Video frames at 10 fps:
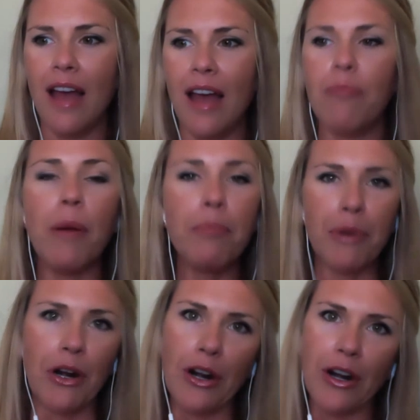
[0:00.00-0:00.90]

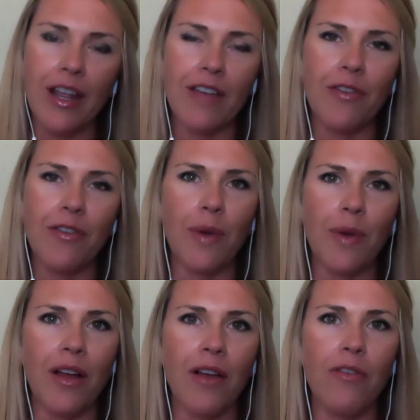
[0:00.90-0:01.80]
bumper, if you
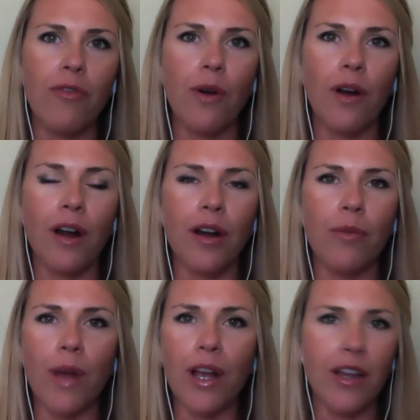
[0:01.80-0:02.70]
will, for
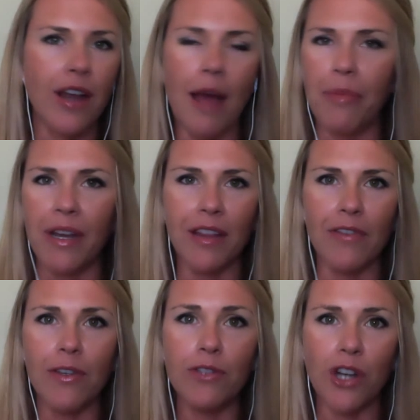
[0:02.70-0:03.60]
what could happen in the
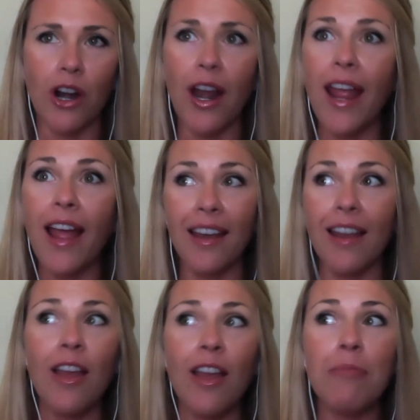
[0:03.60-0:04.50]
future. And
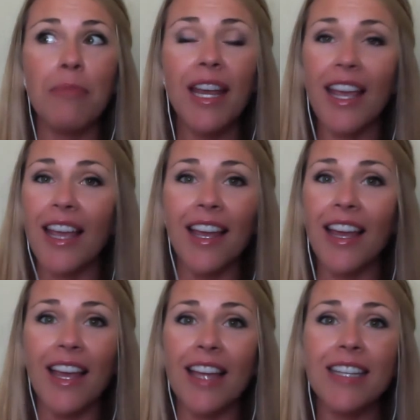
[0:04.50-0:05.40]
meaning
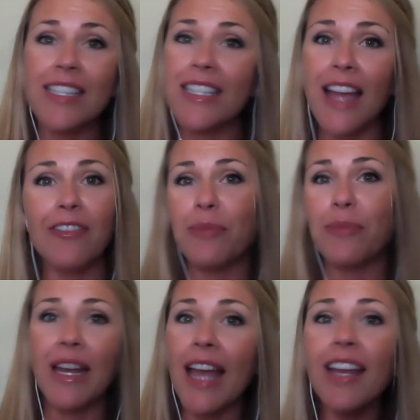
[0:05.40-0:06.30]
it doesn't have to be
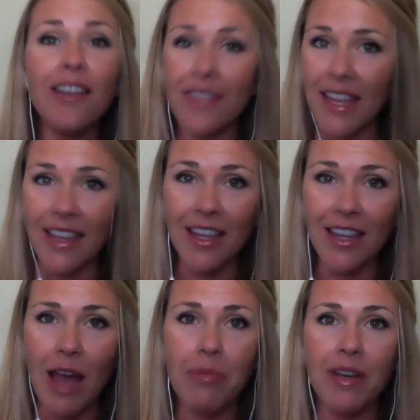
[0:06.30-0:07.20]
a negative thing that could
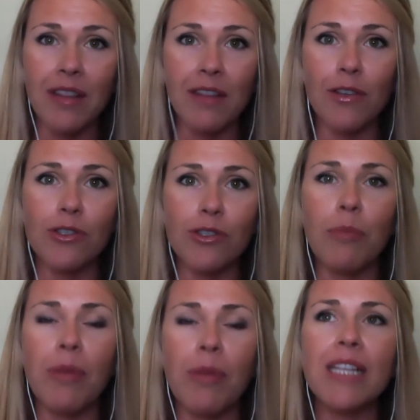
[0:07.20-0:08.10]
happen in the future,
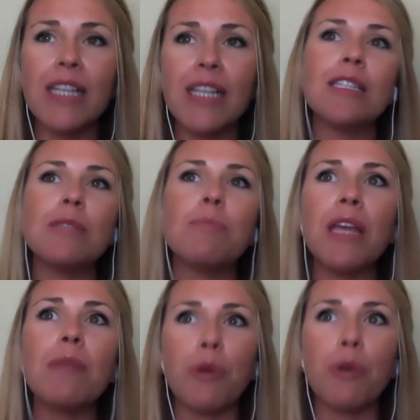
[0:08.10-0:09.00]
but it's
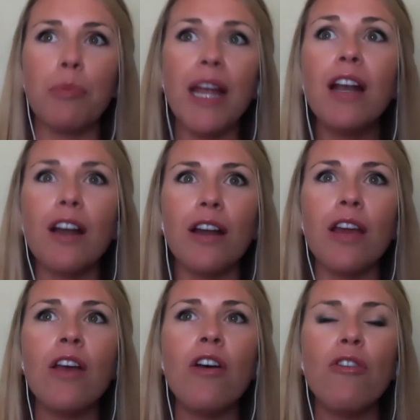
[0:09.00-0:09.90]
being prepared
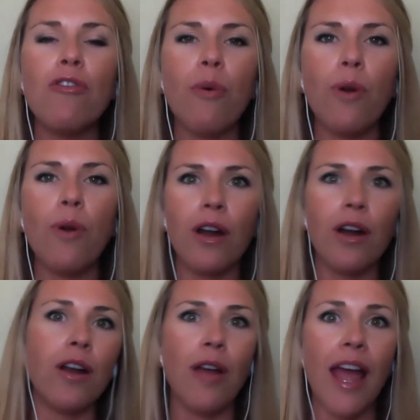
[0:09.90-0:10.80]

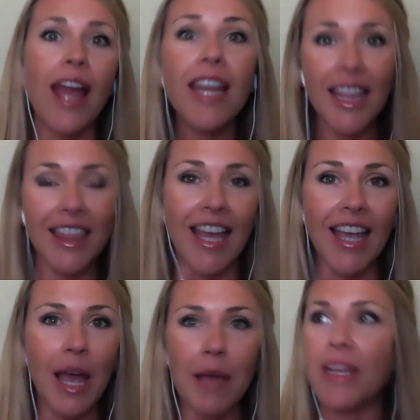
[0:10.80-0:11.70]
for anything.
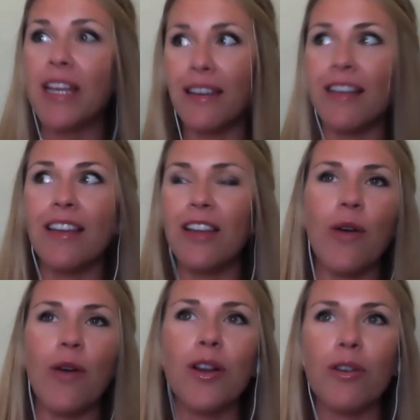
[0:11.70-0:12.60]
I mean, you know,
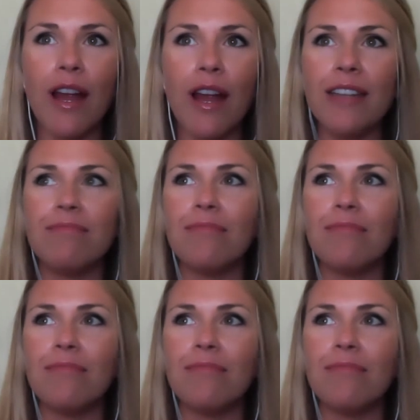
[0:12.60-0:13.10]
a great